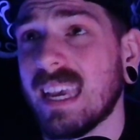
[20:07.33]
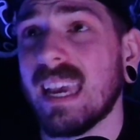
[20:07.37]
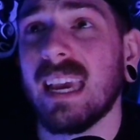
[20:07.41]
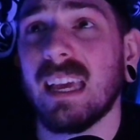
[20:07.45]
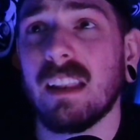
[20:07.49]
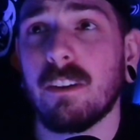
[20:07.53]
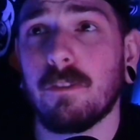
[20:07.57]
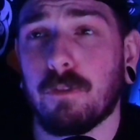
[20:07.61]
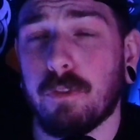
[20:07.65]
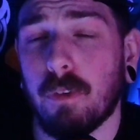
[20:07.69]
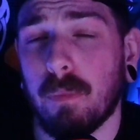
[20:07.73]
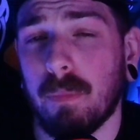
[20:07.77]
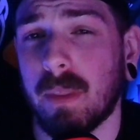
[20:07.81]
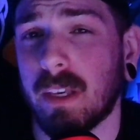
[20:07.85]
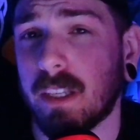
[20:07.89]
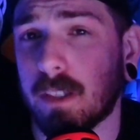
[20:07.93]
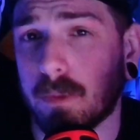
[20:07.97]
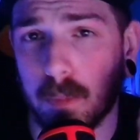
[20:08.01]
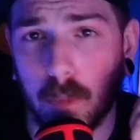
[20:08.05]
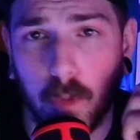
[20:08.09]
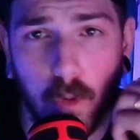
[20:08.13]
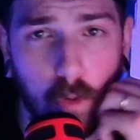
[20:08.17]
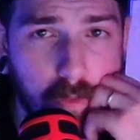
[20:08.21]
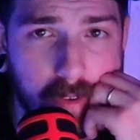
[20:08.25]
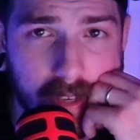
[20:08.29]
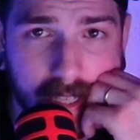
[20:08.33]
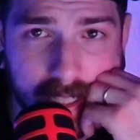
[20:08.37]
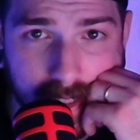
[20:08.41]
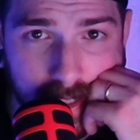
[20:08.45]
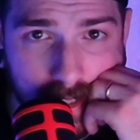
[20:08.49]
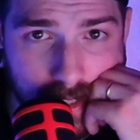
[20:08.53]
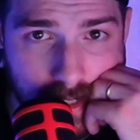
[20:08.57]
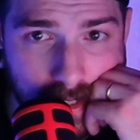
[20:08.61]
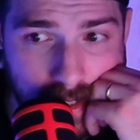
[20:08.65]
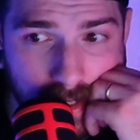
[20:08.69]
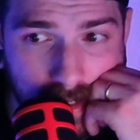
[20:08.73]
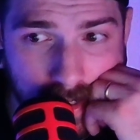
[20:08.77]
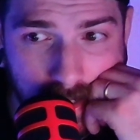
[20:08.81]
from these movies.
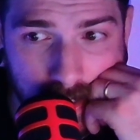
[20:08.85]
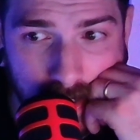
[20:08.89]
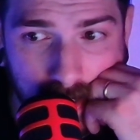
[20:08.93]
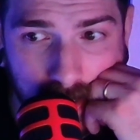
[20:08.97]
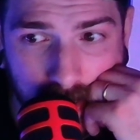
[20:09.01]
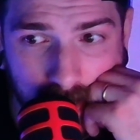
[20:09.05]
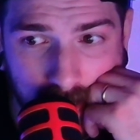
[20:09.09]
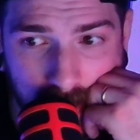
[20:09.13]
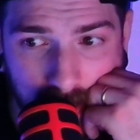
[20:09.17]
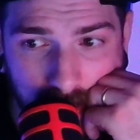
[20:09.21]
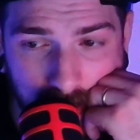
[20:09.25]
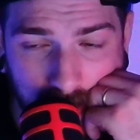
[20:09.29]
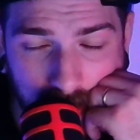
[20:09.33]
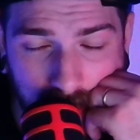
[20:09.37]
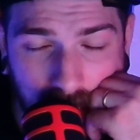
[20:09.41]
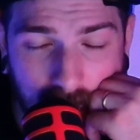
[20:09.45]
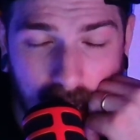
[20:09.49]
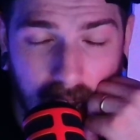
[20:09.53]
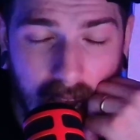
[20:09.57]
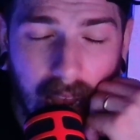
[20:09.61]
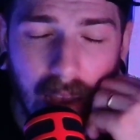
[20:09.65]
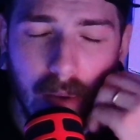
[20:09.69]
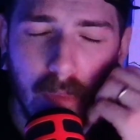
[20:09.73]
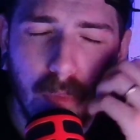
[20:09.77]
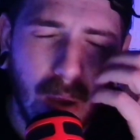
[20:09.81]
I